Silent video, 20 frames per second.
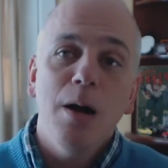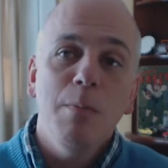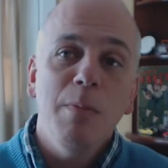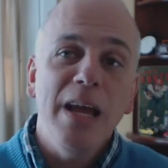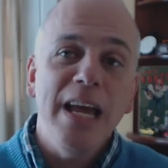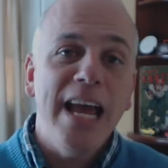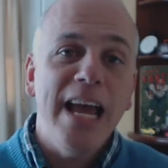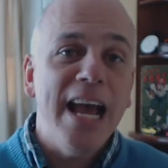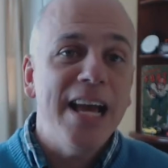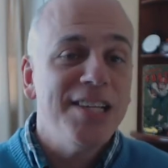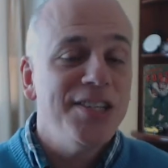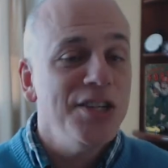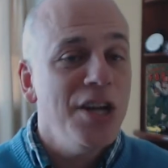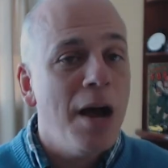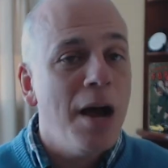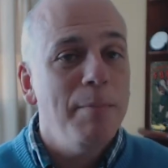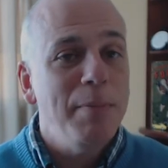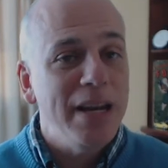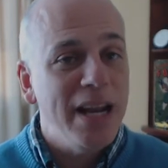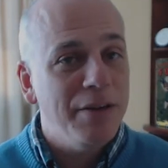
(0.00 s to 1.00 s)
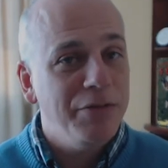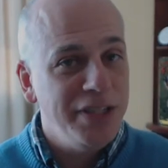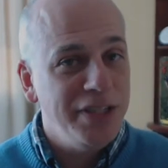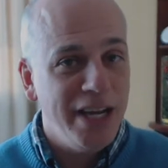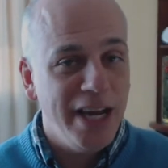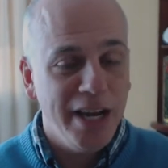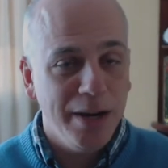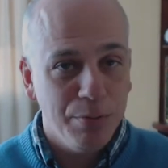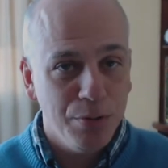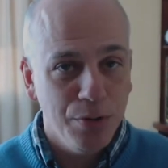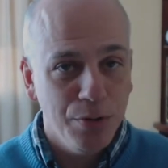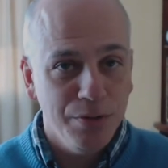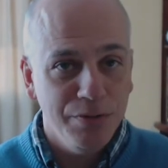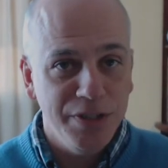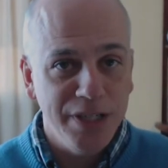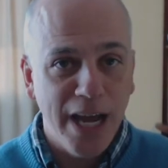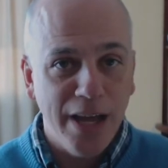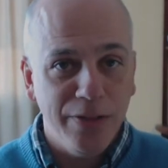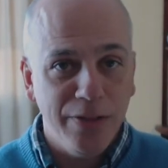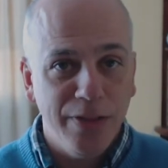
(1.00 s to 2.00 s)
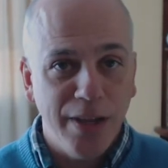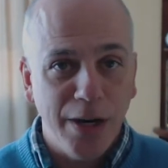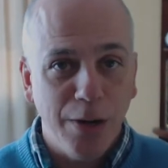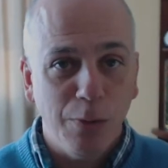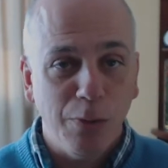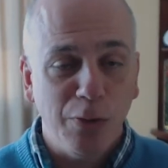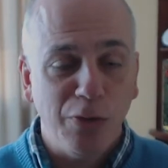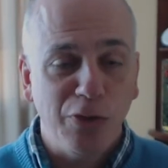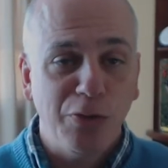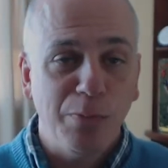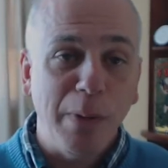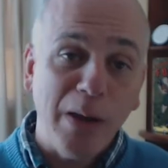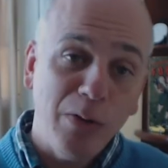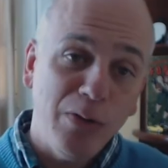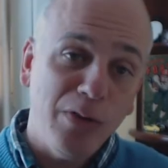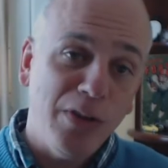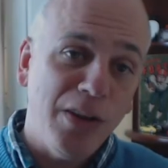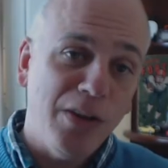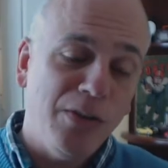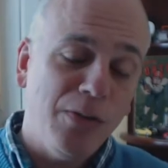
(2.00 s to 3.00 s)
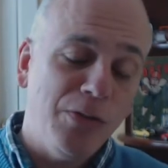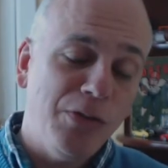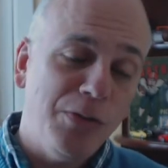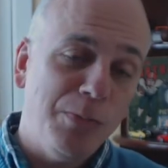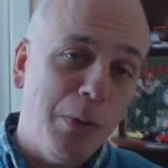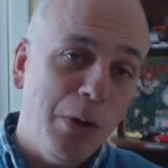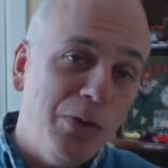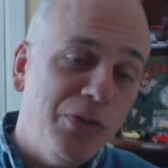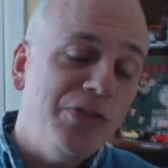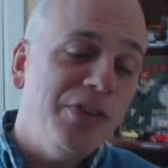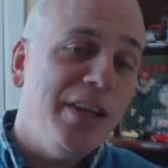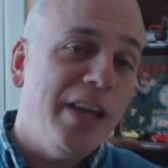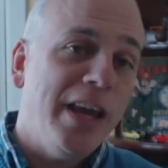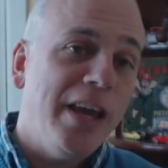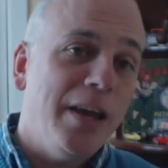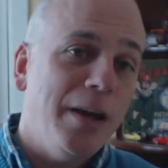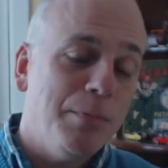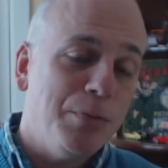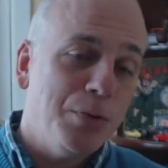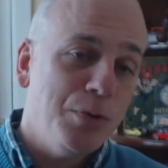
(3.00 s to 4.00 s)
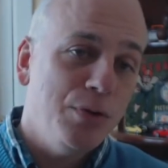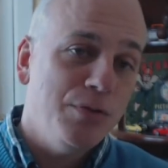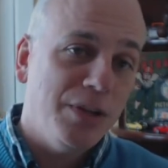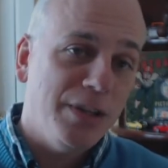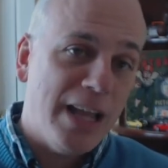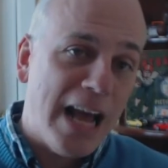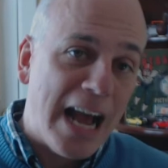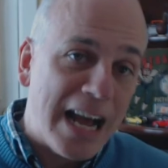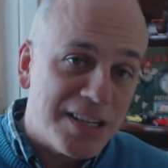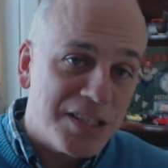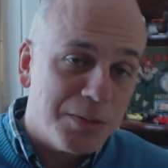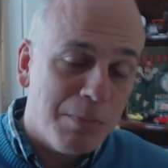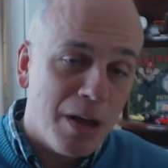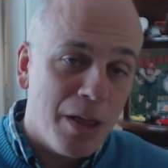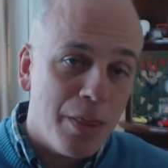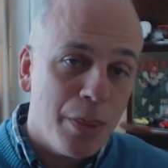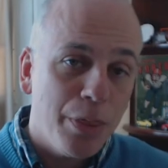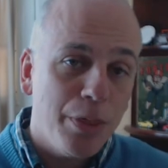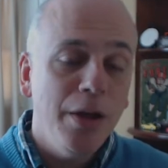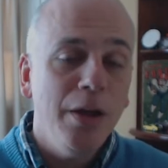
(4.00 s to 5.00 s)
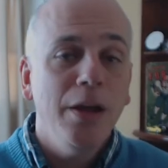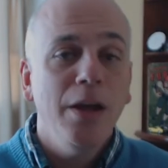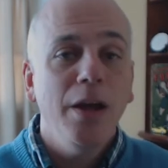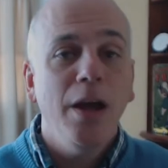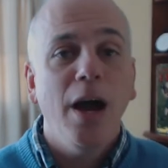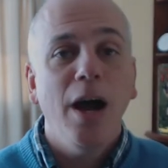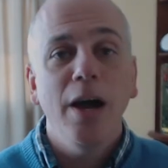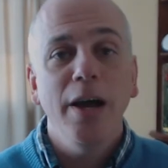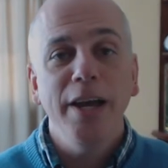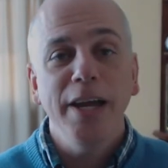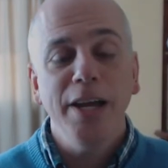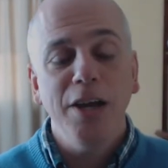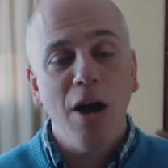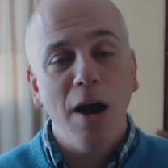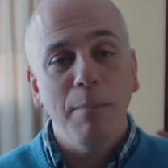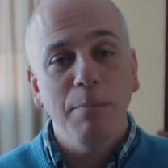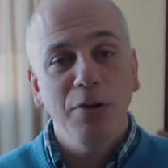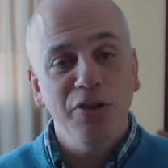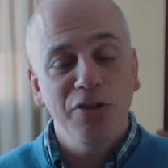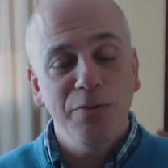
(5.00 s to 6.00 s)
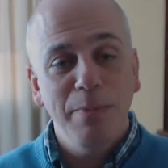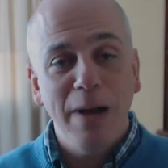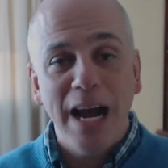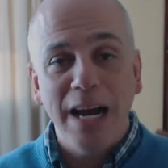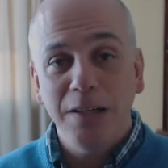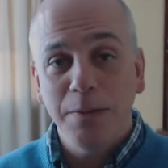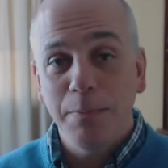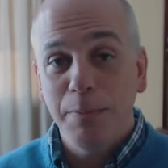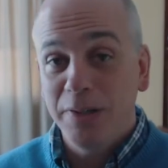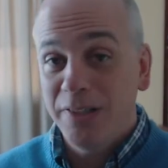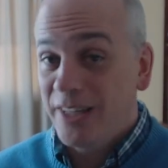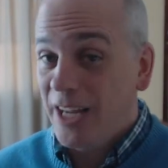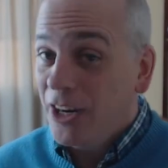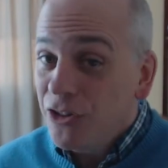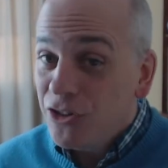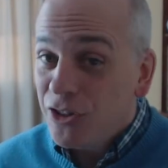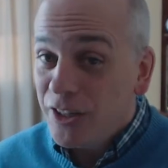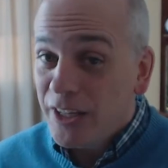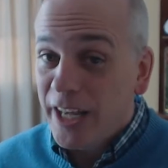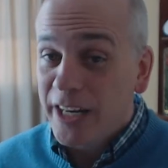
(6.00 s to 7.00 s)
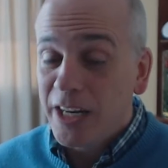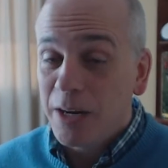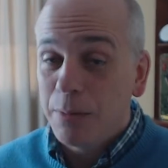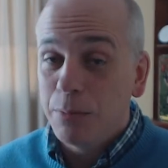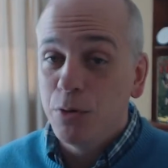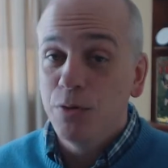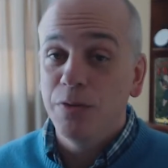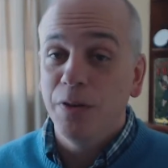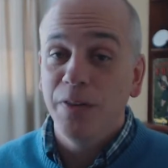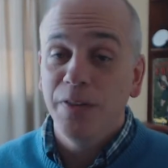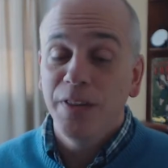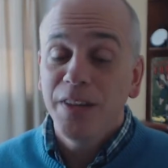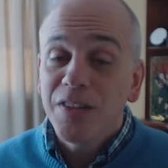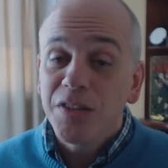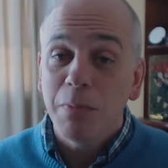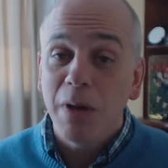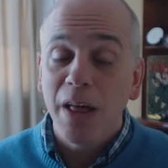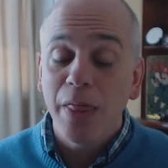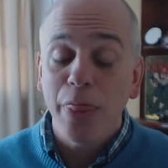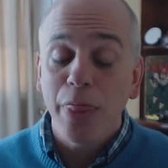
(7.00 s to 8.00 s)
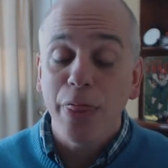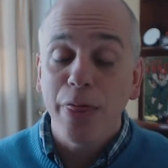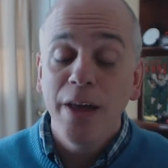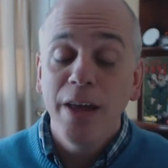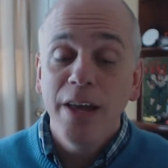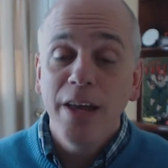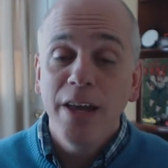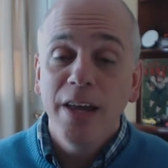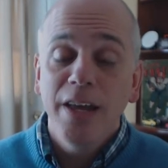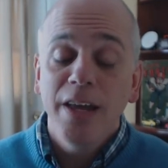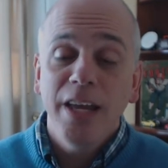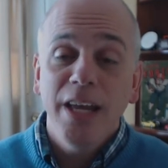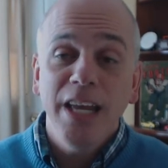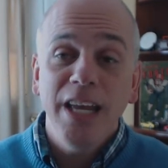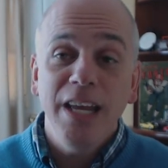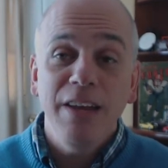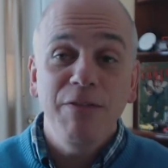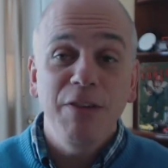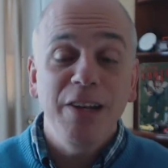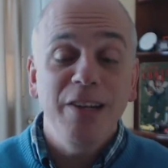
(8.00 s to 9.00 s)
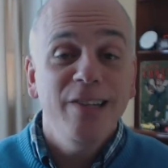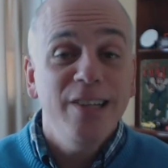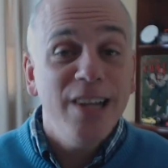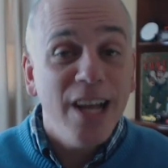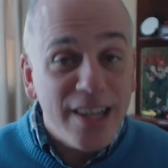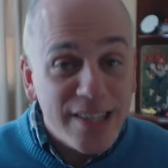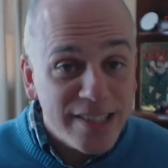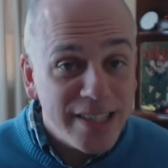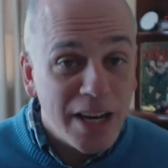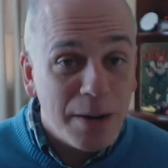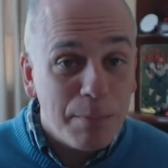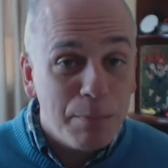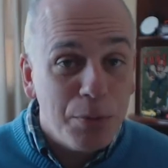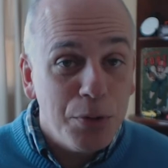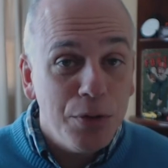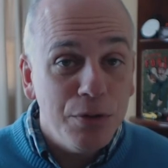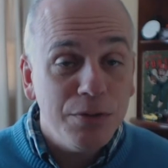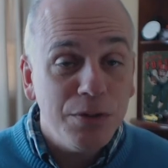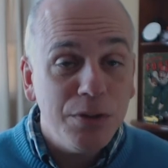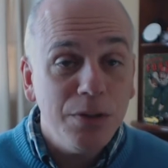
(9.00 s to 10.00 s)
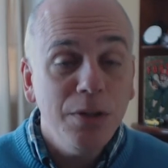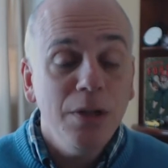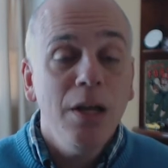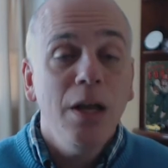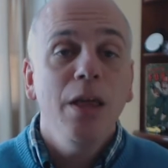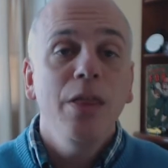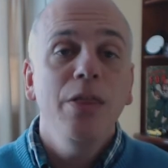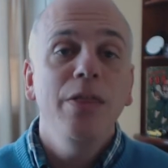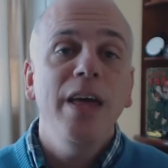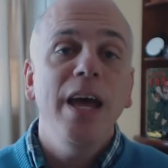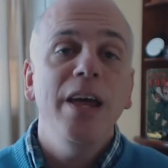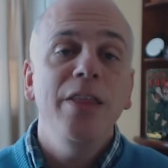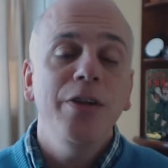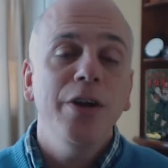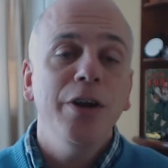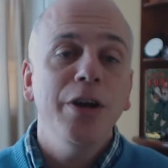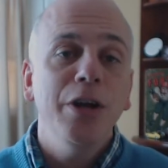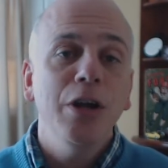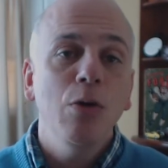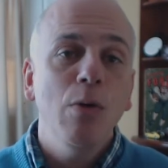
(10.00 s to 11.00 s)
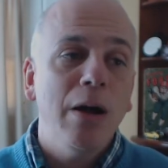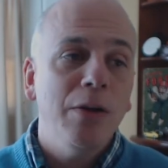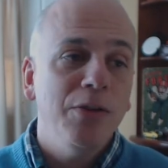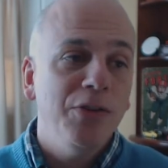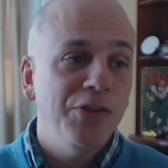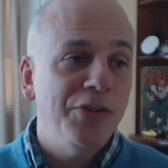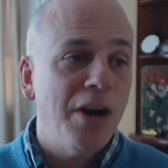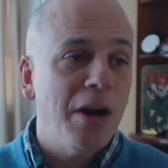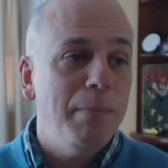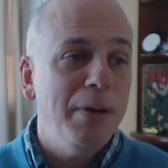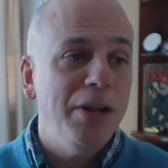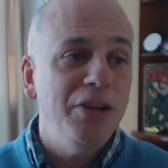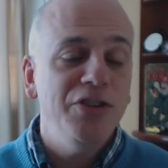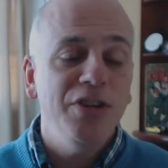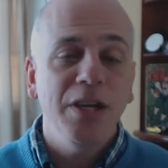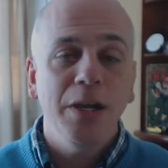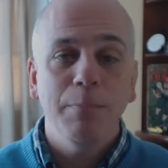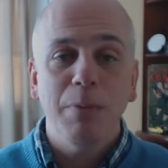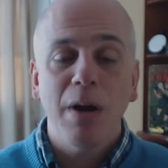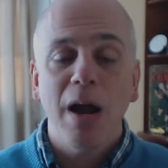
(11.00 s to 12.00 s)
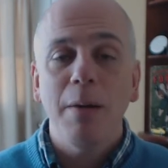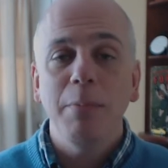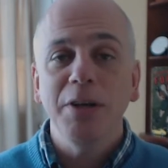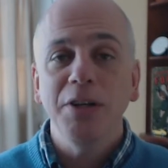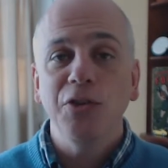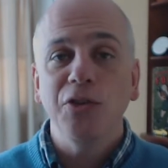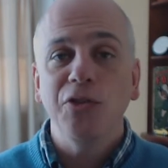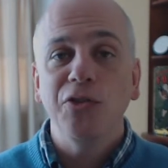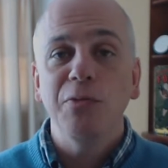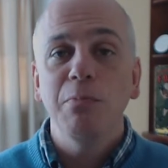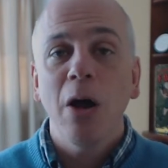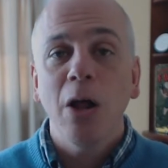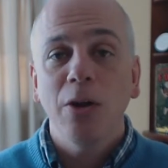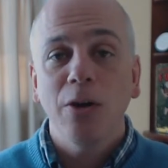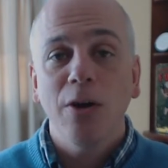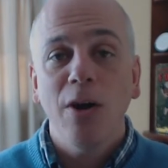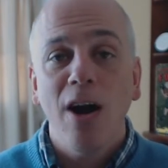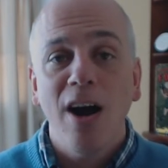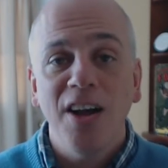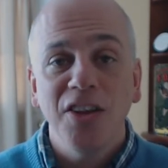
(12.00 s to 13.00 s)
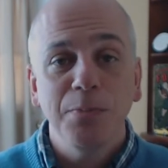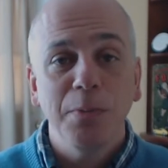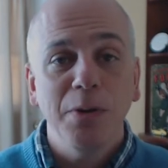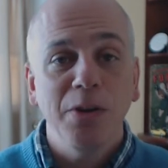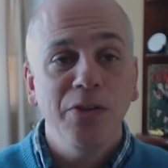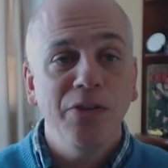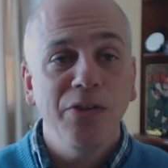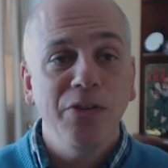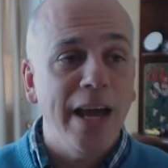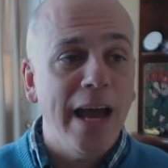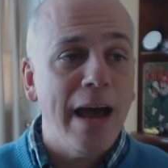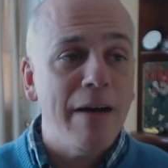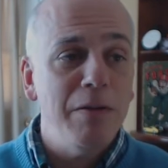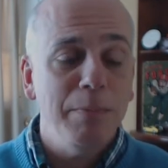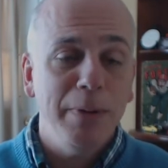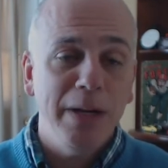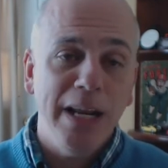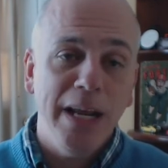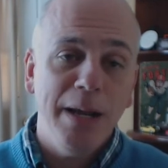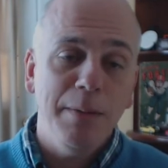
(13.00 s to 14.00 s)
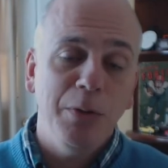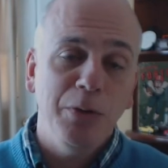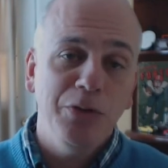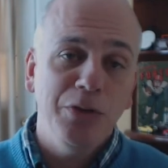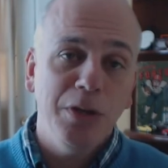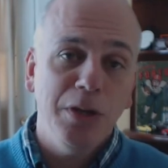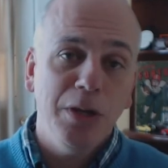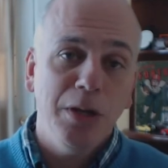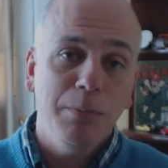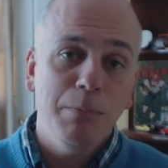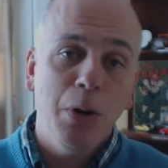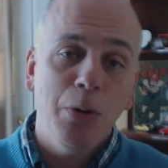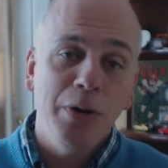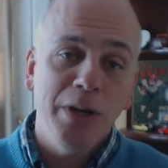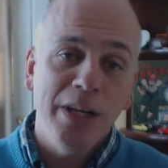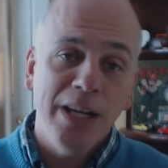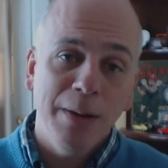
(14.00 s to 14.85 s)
It has not been FDA approved yet. They were supposed to get approval last month. It got pushed back to potentially getting approval this month. If it does get approval, then they're going to go out and start pitching it probably to smaller hospitals that haven't been able to pony